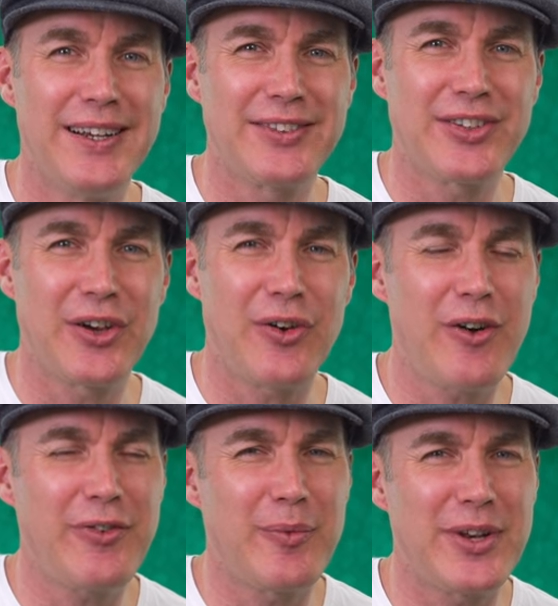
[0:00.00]
So
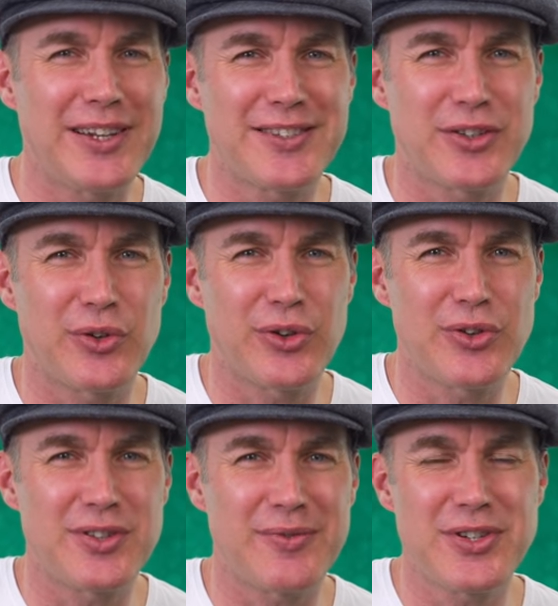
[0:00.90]
often when you listen to
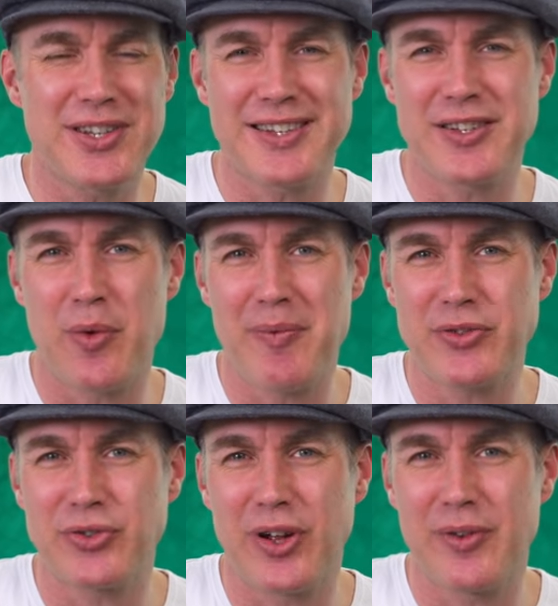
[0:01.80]
acoustic music, there's no
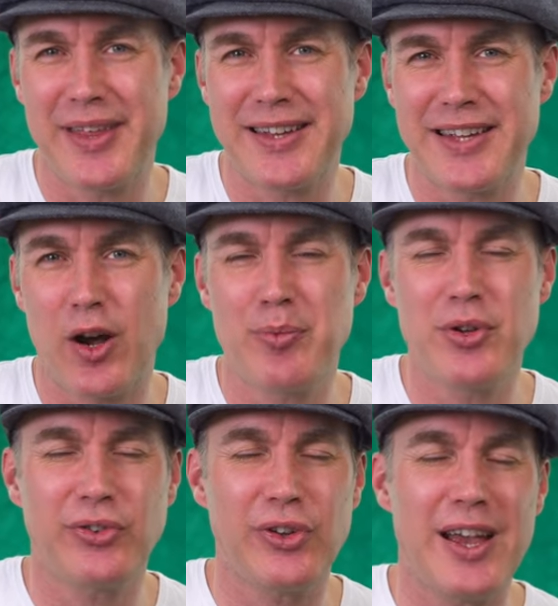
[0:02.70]
metronome there to help
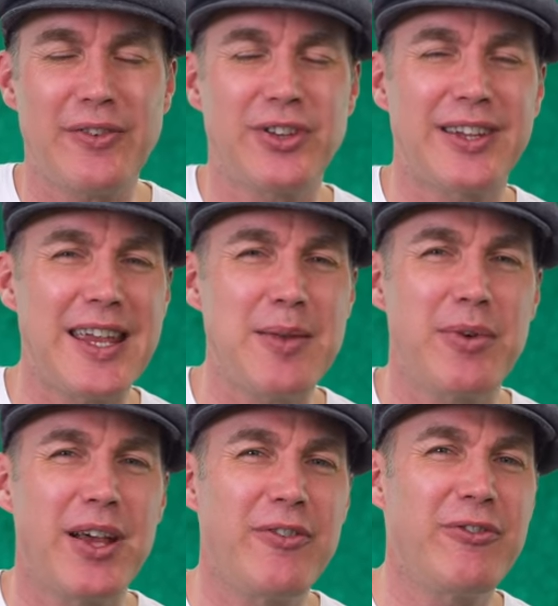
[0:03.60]
you, so you have to keep
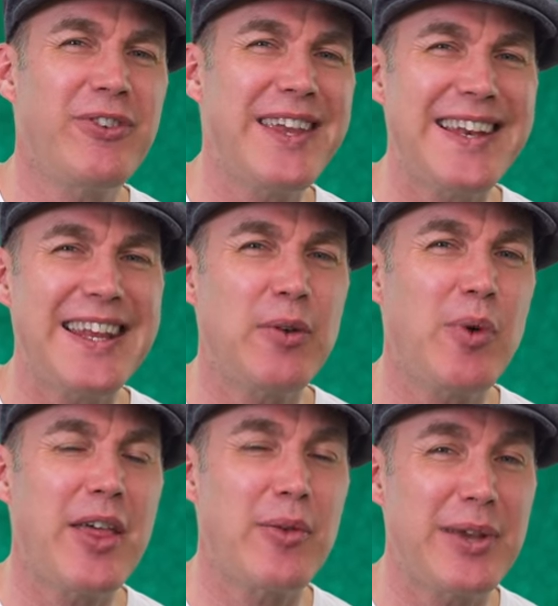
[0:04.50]
feeling
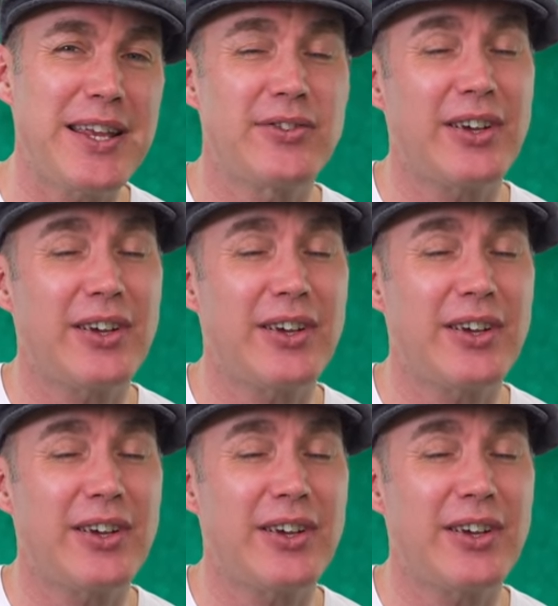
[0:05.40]
where the beat is.